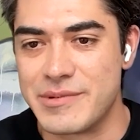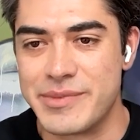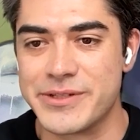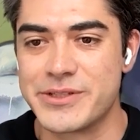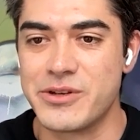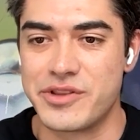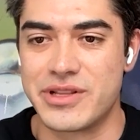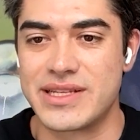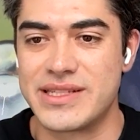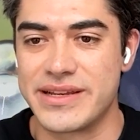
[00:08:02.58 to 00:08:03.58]
that's been built over
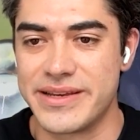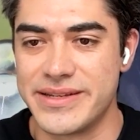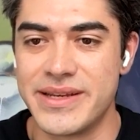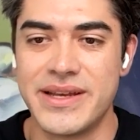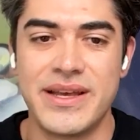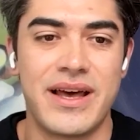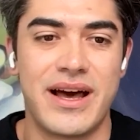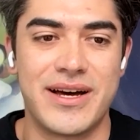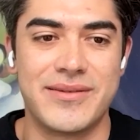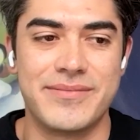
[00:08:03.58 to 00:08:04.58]
the last decade.
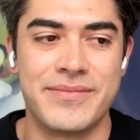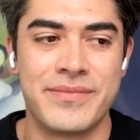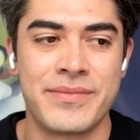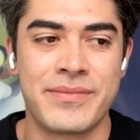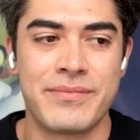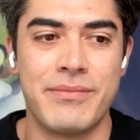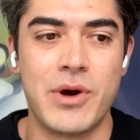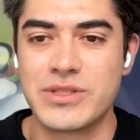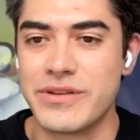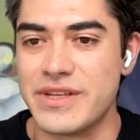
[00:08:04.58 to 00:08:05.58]

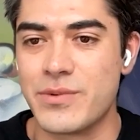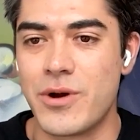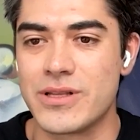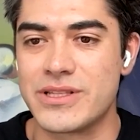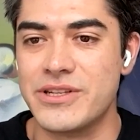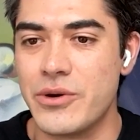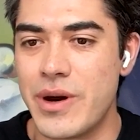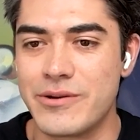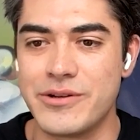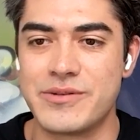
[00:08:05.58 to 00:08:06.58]
Most of these wallets know
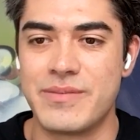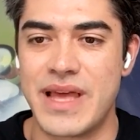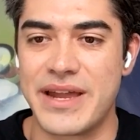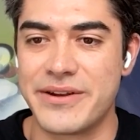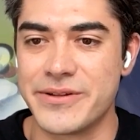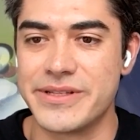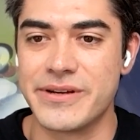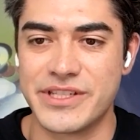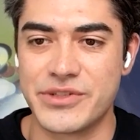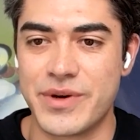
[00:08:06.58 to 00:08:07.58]
how to handle
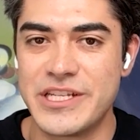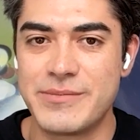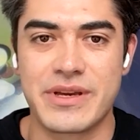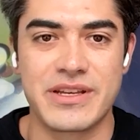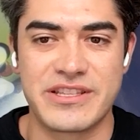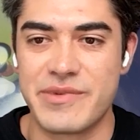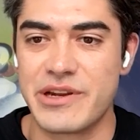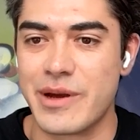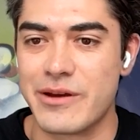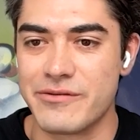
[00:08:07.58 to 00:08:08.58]
ERC20s because they've
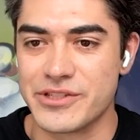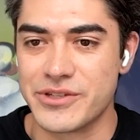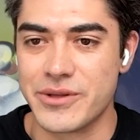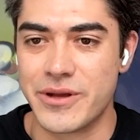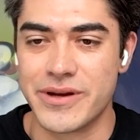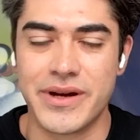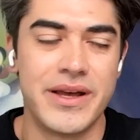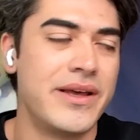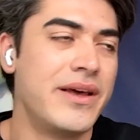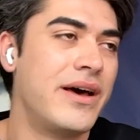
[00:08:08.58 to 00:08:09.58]
been around for so
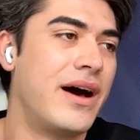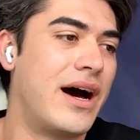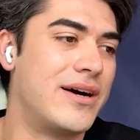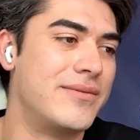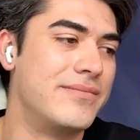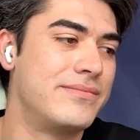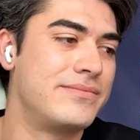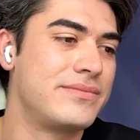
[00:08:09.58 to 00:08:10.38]
long.